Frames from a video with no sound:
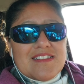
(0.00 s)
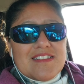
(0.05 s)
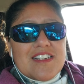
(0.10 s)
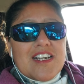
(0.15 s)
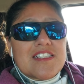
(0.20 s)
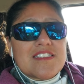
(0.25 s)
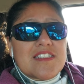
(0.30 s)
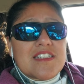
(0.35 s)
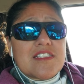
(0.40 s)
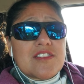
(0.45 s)

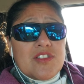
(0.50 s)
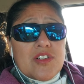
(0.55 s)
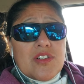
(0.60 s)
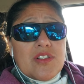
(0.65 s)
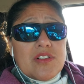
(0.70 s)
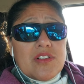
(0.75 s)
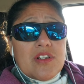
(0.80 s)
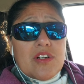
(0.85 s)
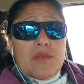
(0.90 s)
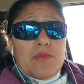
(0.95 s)
God says,
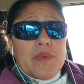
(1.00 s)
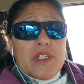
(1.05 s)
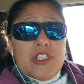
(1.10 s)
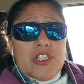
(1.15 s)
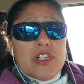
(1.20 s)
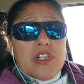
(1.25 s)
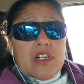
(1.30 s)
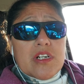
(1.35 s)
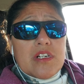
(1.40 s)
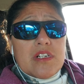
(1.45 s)
You're, you're
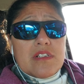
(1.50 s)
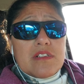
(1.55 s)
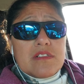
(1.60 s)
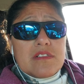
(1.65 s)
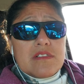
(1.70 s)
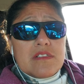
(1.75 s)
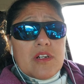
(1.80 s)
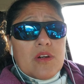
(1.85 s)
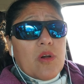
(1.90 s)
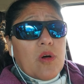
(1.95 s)
mature.
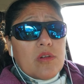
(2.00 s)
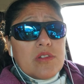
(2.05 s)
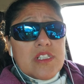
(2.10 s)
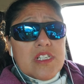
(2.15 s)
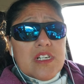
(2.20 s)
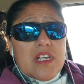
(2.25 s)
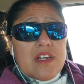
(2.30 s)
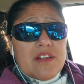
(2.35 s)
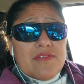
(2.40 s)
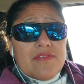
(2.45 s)
You're old
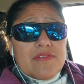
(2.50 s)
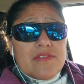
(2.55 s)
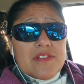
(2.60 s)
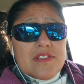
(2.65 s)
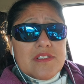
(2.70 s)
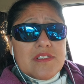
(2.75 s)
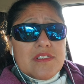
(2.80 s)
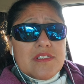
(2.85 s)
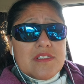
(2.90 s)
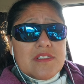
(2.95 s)
enough.
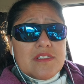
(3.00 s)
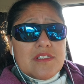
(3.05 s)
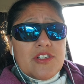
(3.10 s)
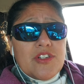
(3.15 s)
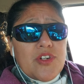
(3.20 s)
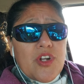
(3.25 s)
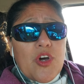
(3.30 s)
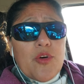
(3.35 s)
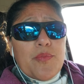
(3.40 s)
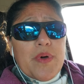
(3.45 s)

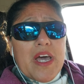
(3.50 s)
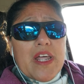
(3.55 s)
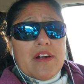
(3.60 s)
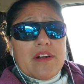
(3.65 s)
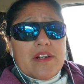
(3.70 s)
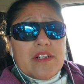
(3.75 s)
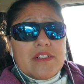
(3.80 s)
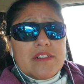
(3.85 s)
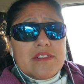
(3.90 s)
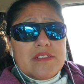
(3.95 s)
You know
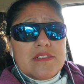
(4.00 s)
better.